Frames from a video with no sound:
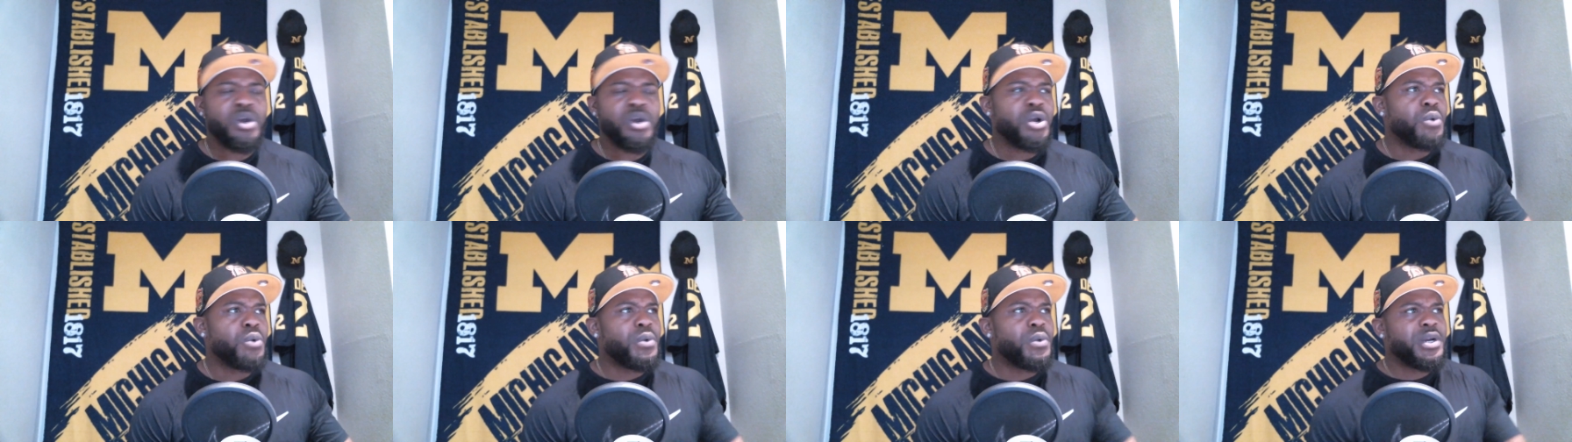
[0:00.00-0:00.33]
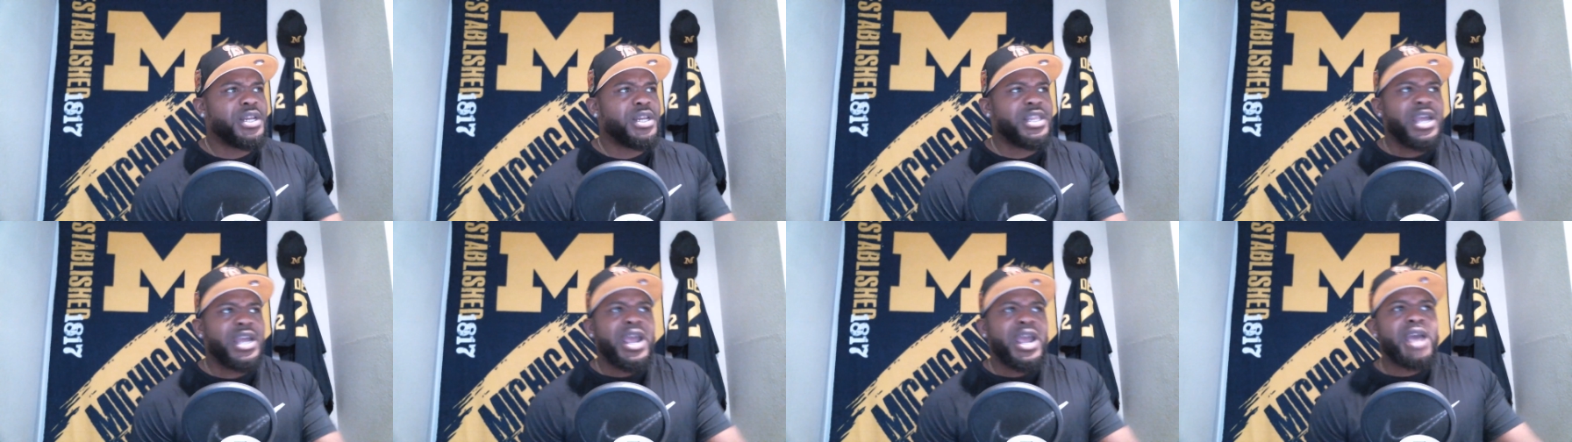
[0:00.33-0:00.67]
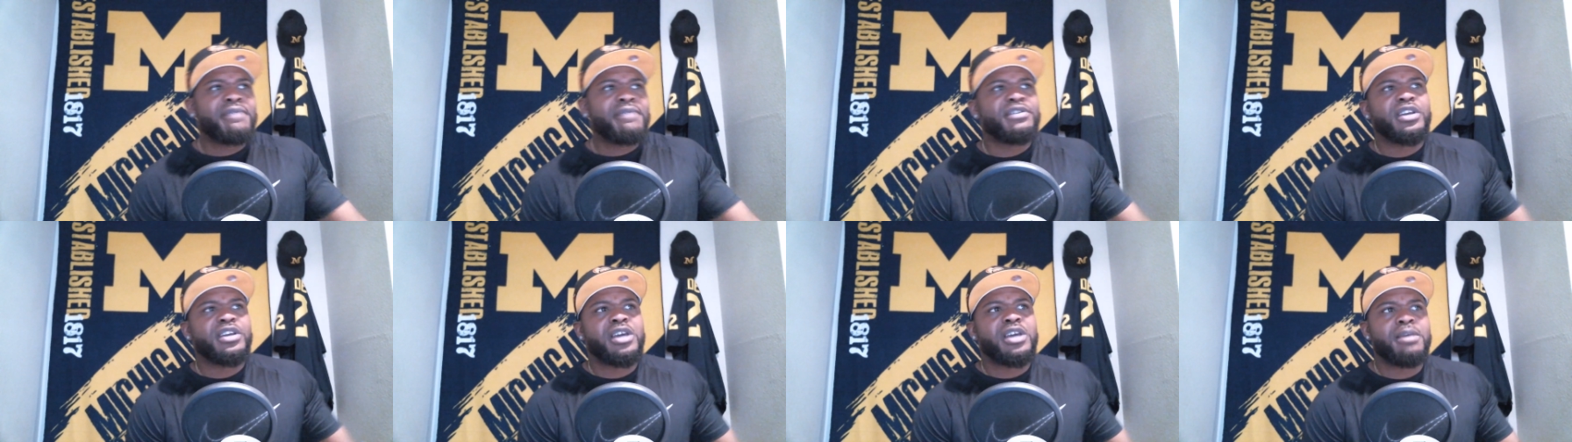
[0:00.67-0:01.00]
When do they have
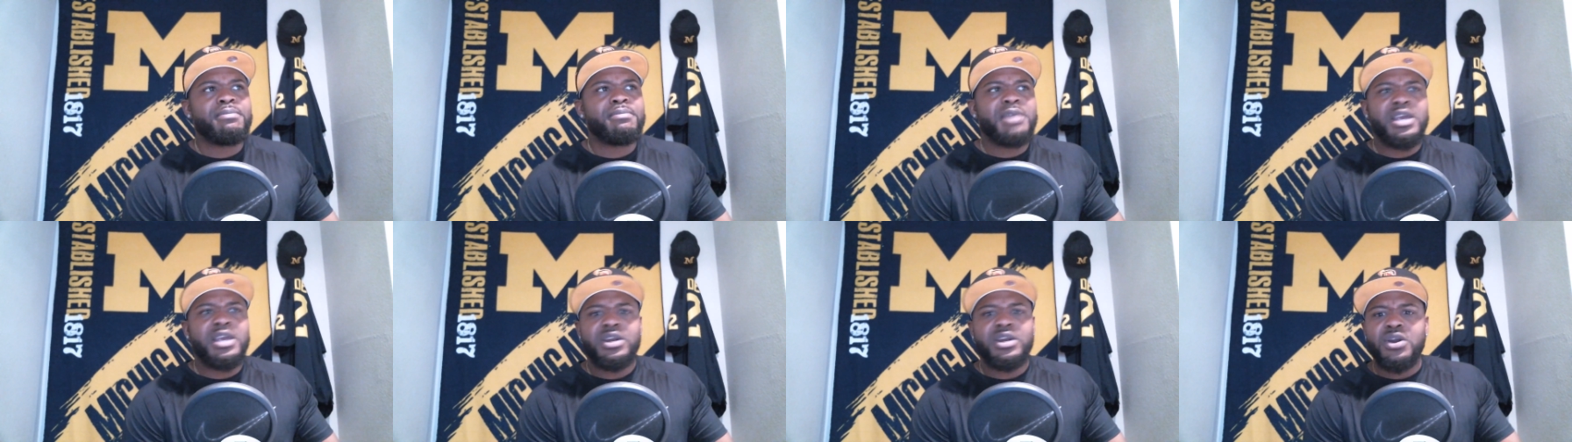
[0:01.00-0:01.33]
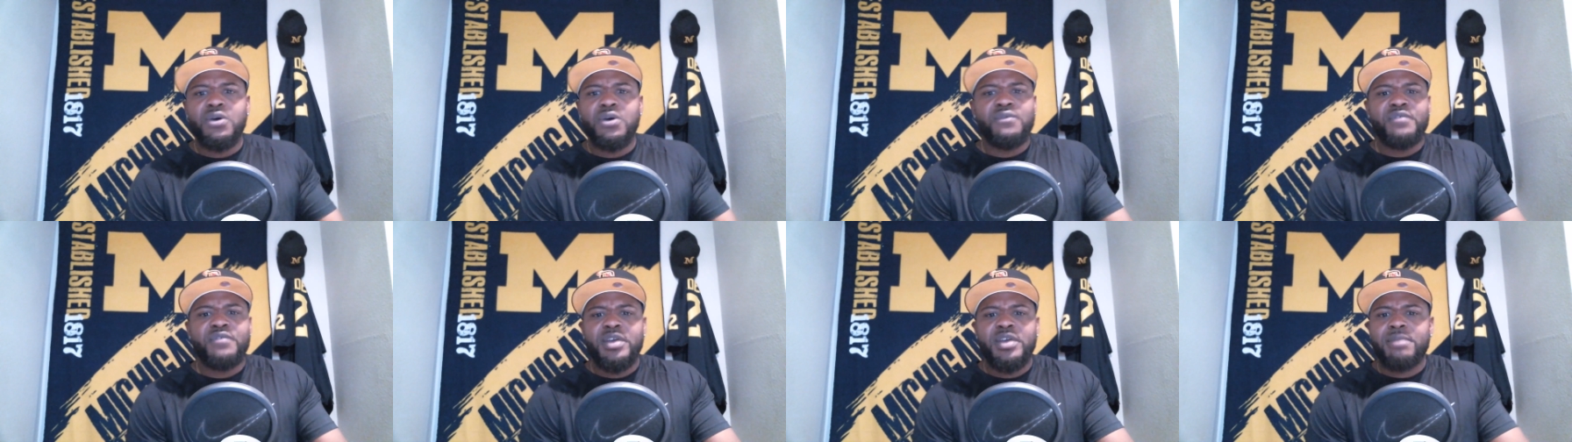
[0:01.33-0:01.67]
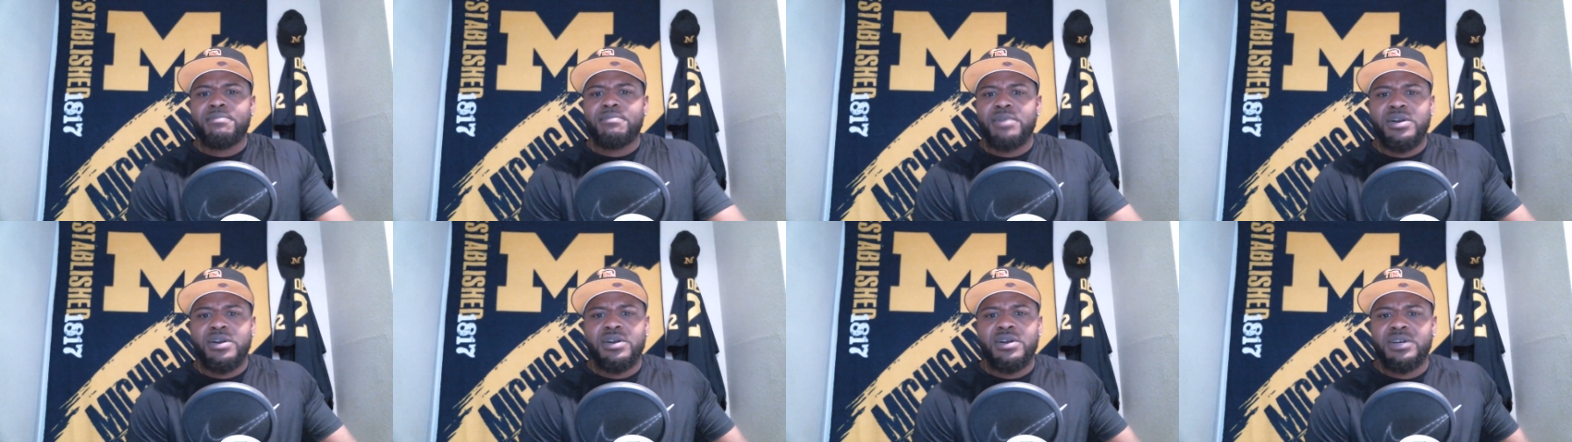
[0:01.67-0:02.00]
to commit?
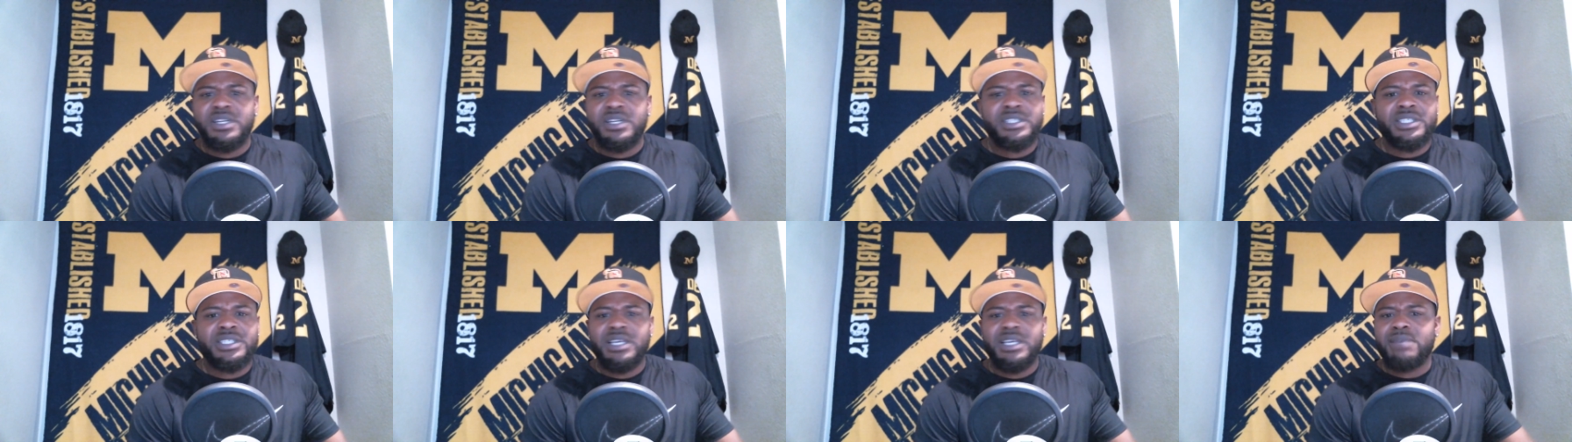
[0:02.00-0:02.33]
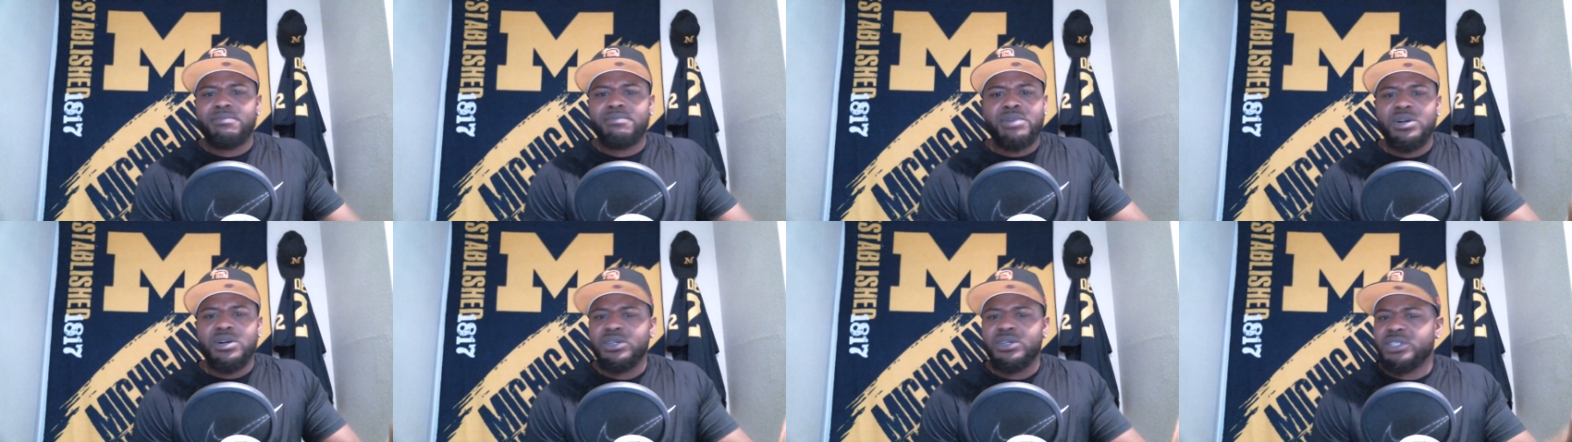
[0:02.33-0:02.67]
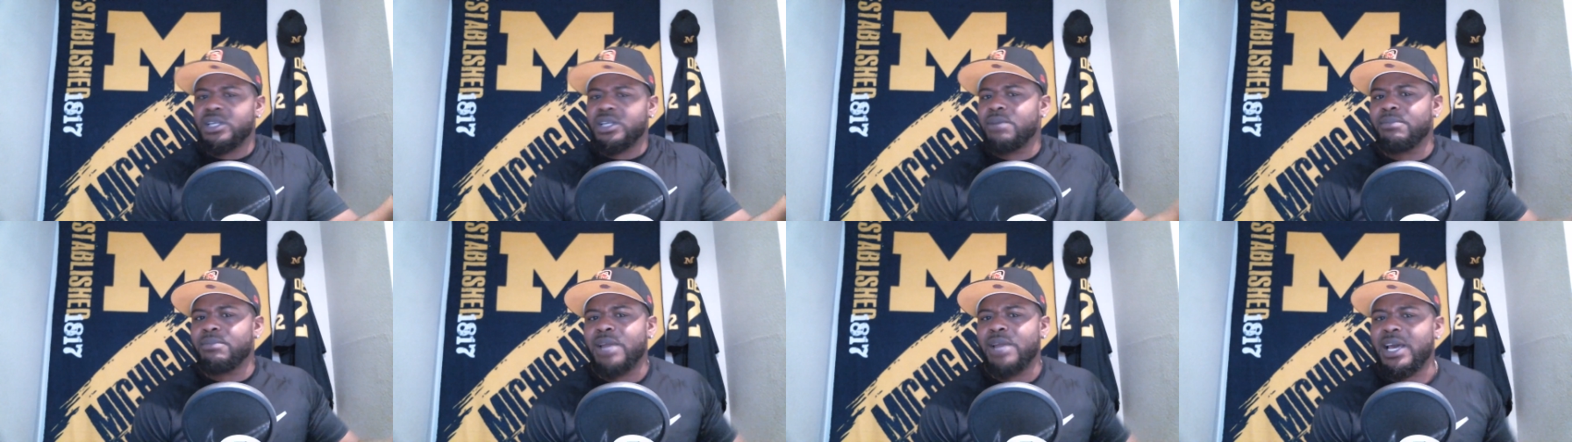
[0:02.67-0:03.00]
November, December,
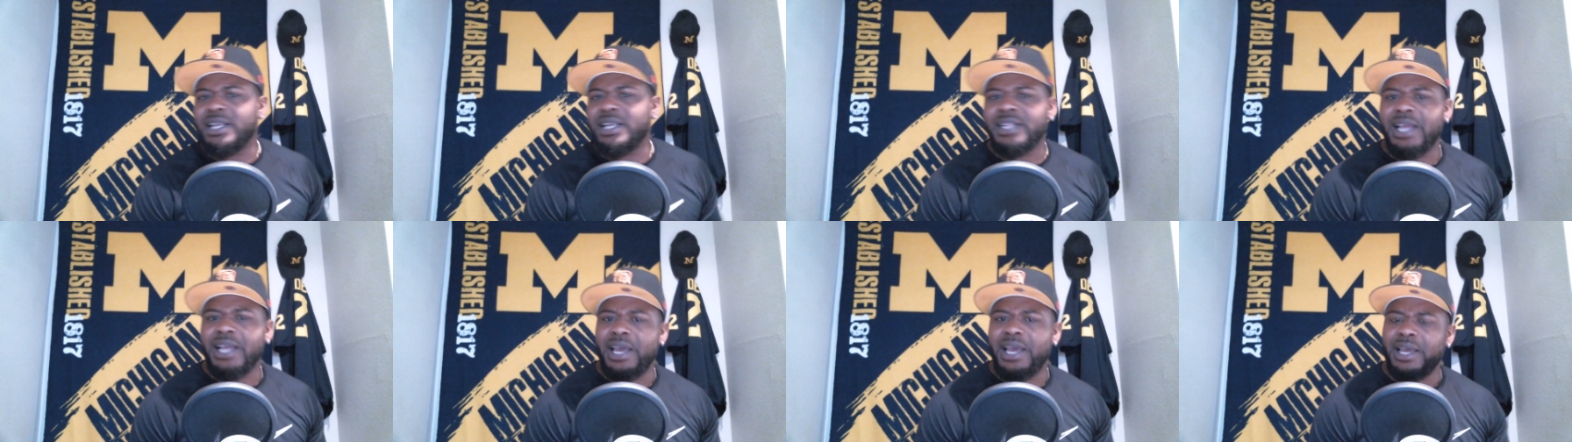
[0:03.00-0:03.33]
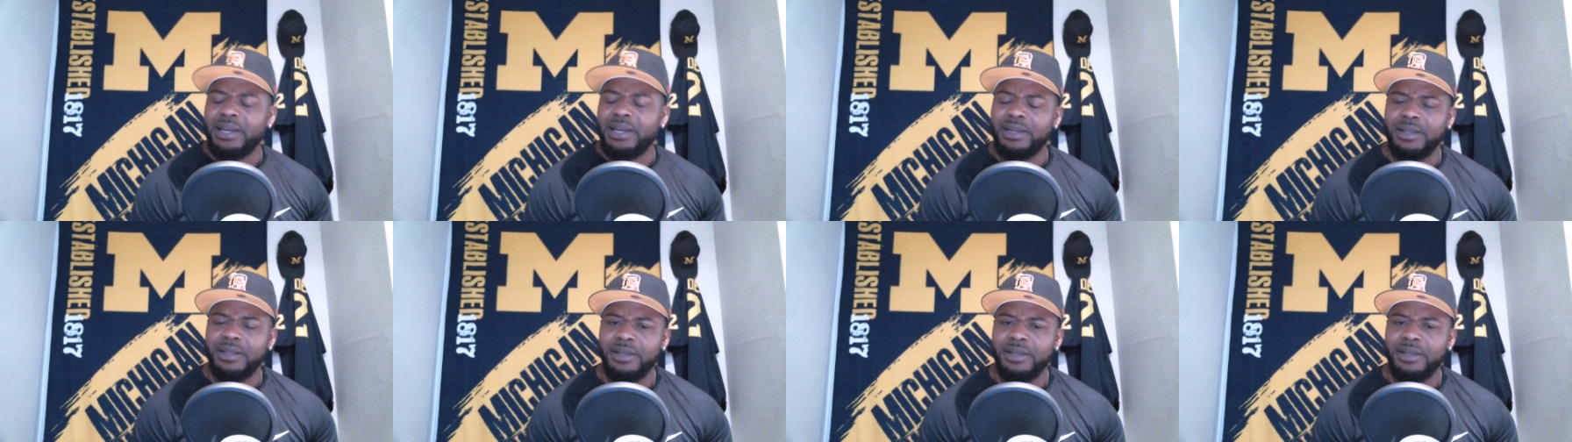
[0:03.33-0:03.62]
something like that?